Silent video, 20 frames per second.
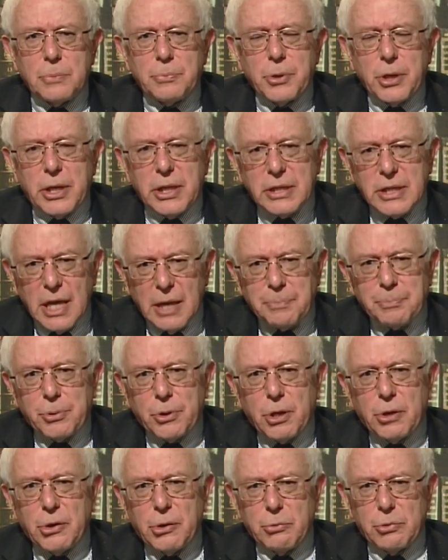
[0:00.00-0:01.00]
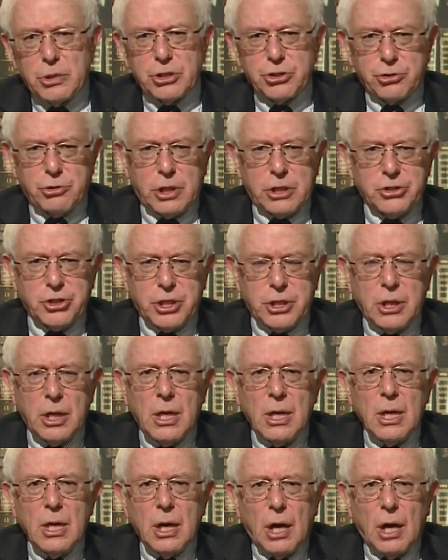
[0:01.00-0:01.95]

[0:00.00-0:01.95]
to put a temporary restriction